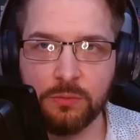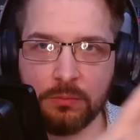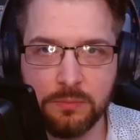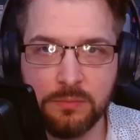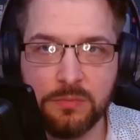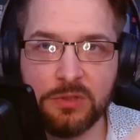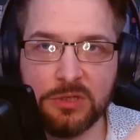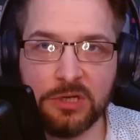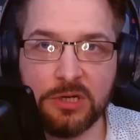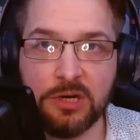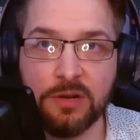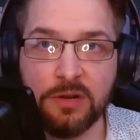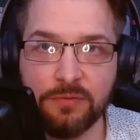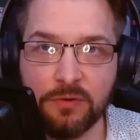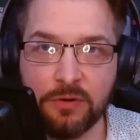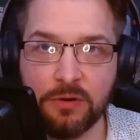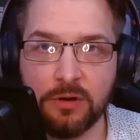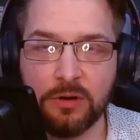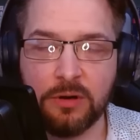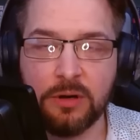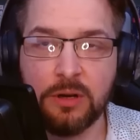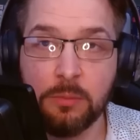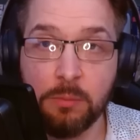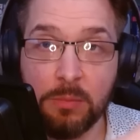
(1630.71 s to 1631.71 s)
significant
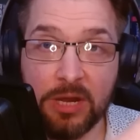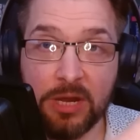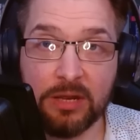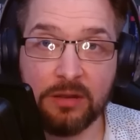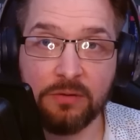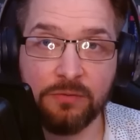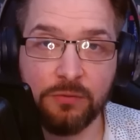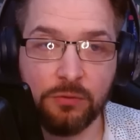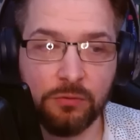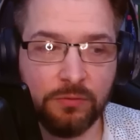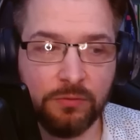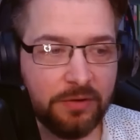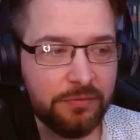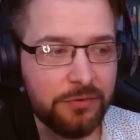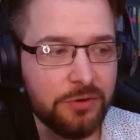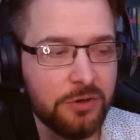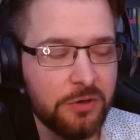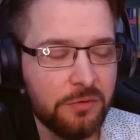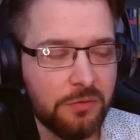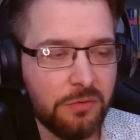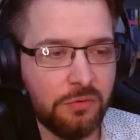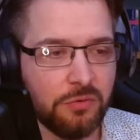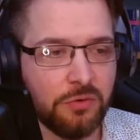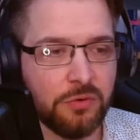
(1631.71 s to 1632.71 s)
and meaningful
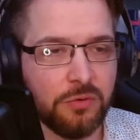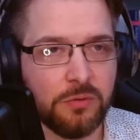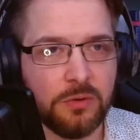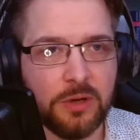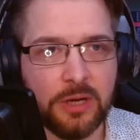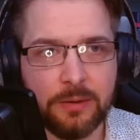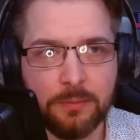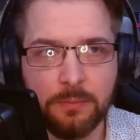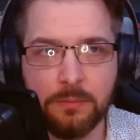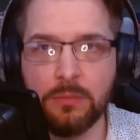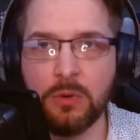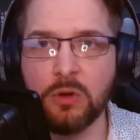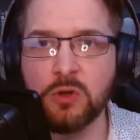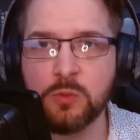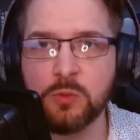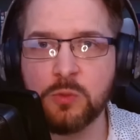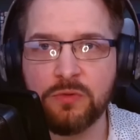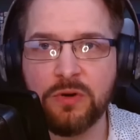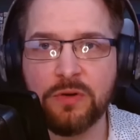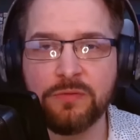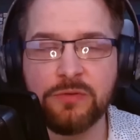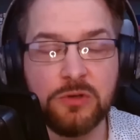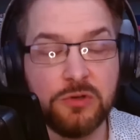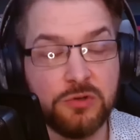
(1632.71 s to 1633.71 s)
revenue through like multiple
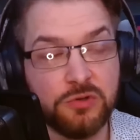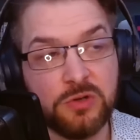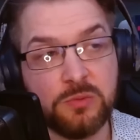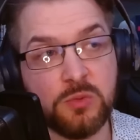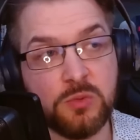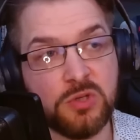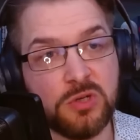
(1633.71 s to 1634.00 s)
revenue streams.